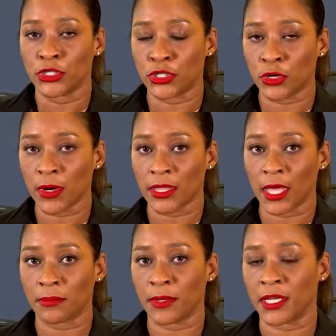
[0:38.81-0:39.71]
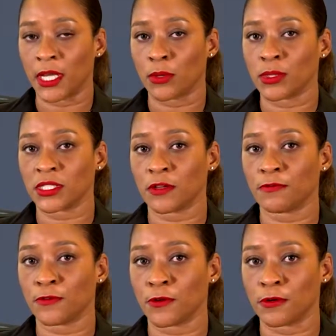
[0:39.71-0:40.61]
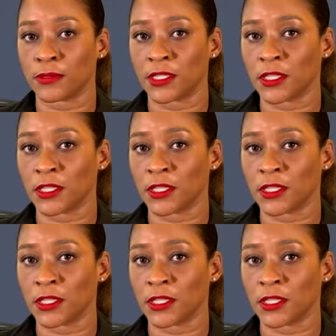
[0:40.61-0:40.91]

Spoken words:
During that meeting, it was confirmed